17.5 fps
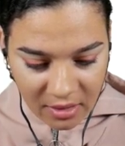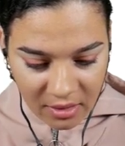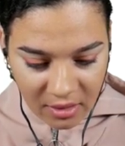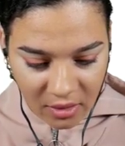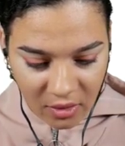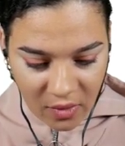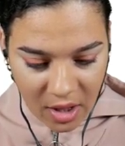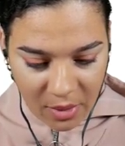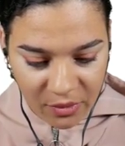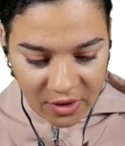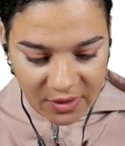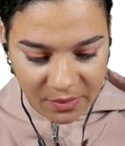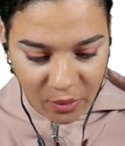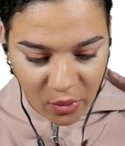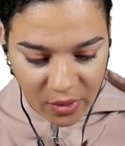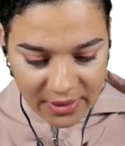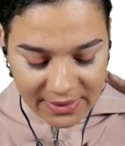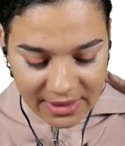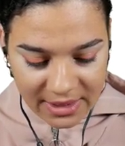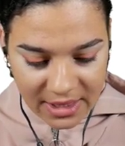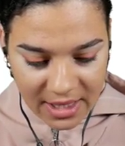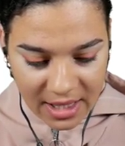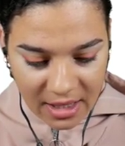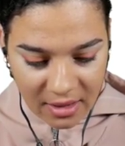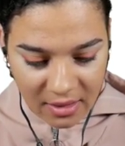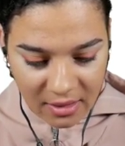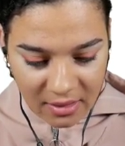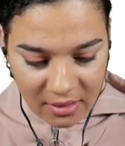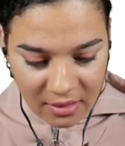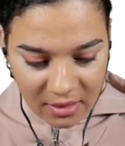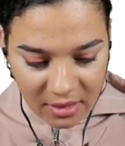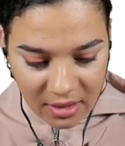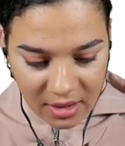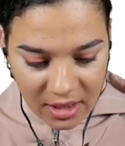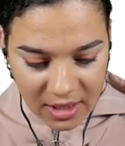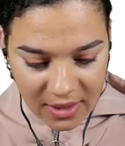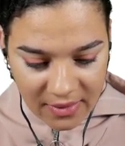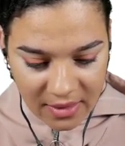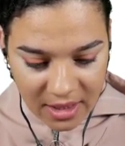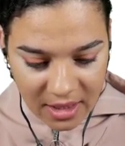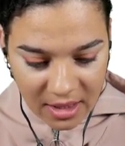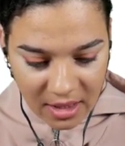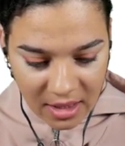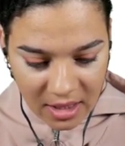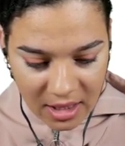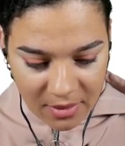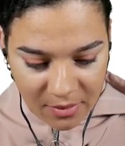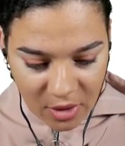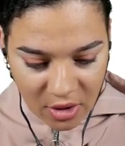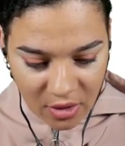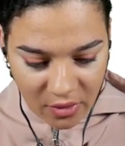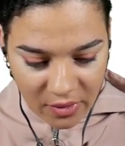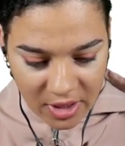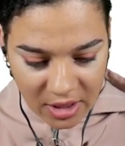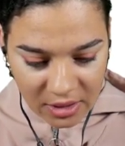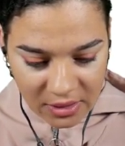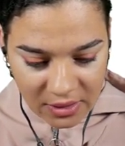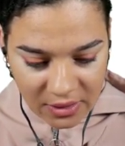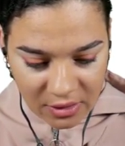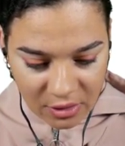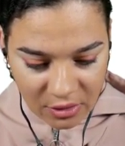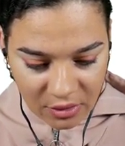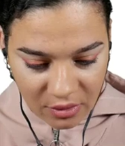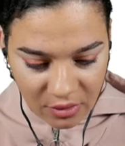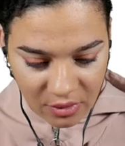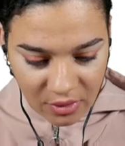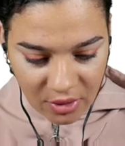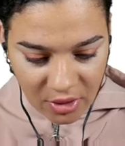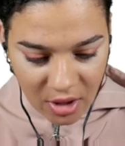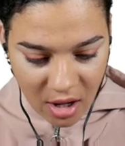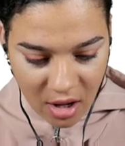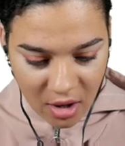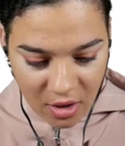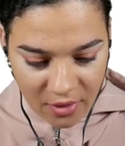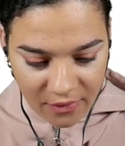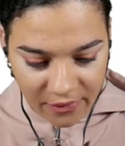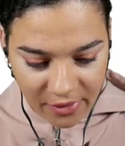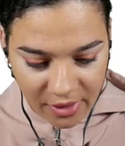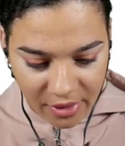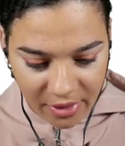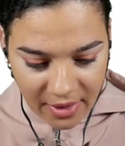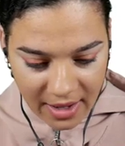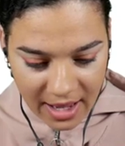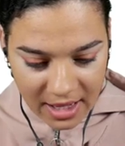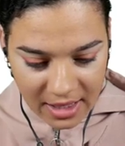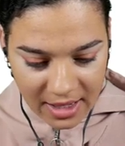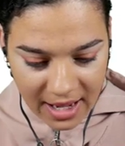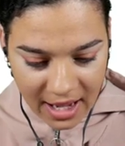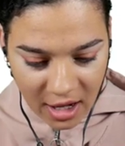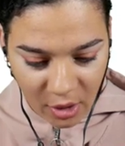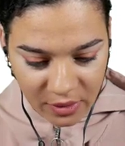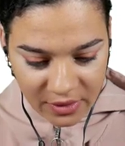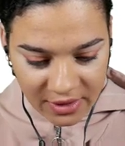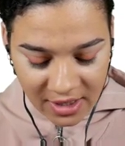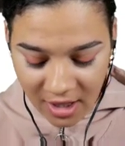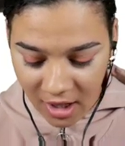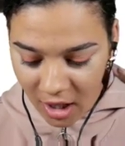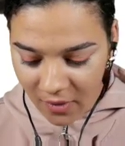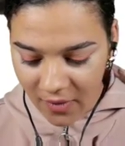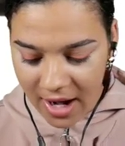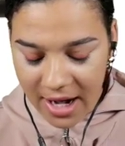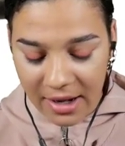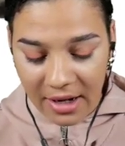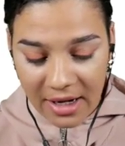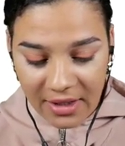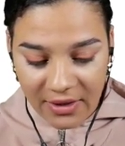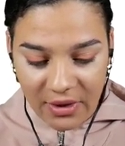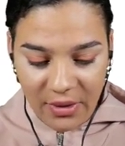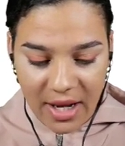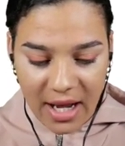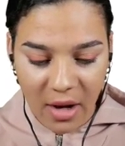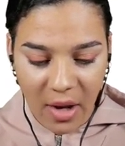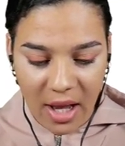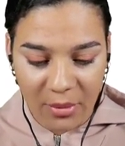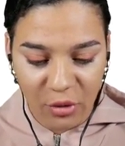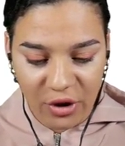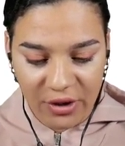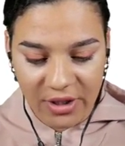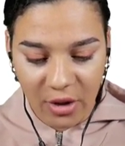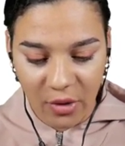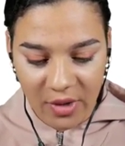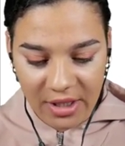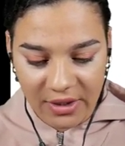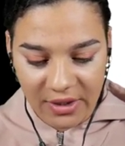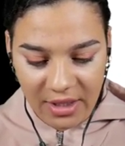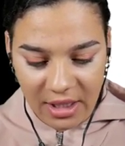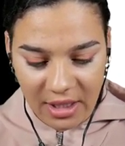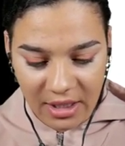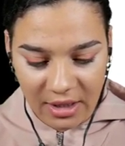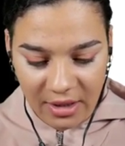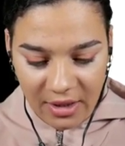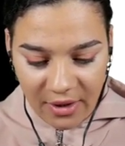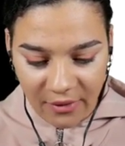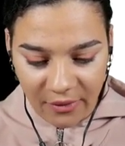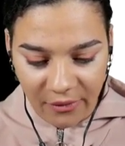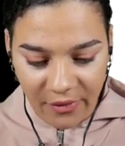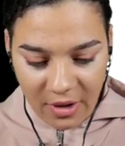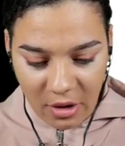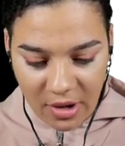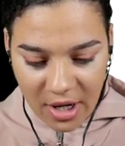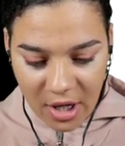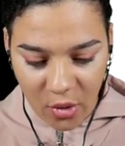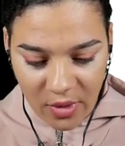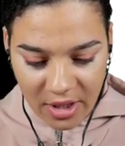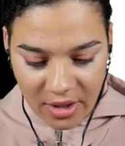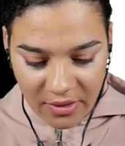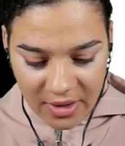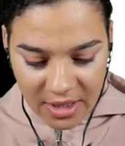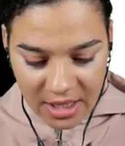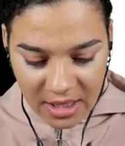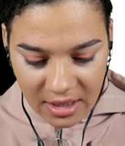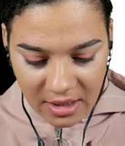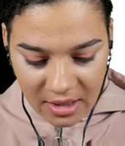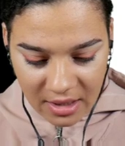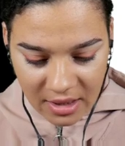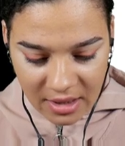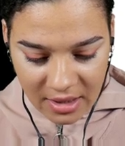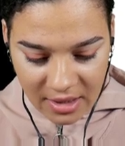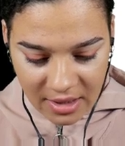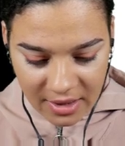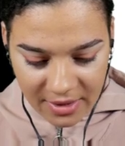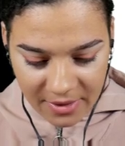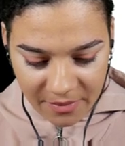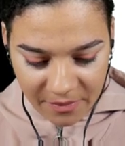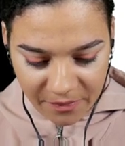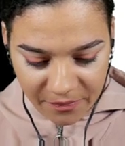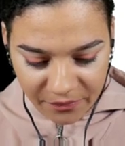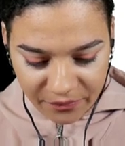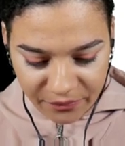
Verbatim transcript: grab this point again, and then I'm going to curve that out. All right, so now I'm just going to very quickly um,